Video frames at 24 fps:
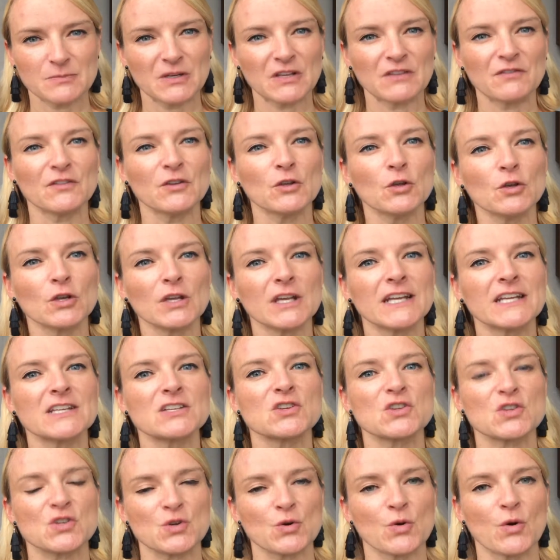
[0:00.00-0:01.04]
But if you can
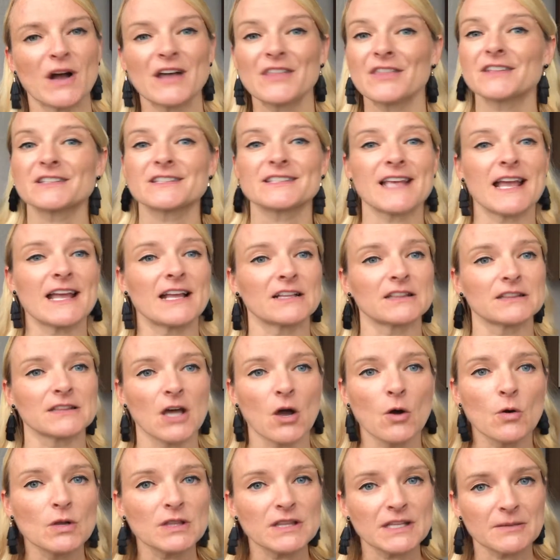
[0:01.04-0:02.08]
ensure that, say, a
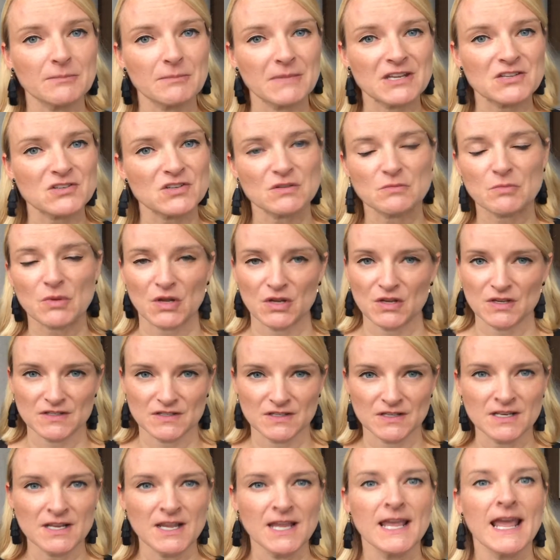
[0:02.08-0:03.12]
lower limb injured
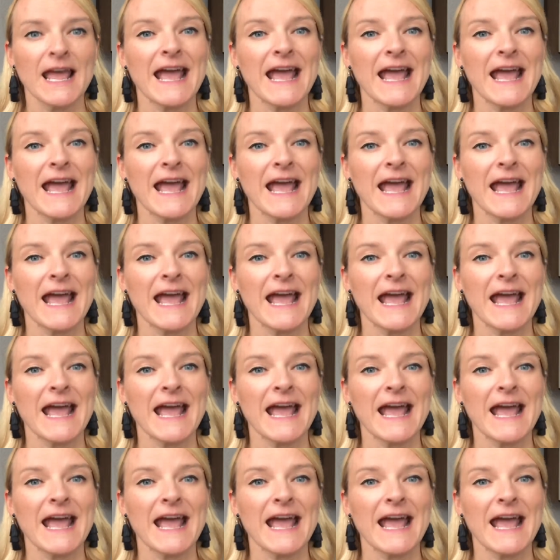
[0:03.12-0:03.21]
person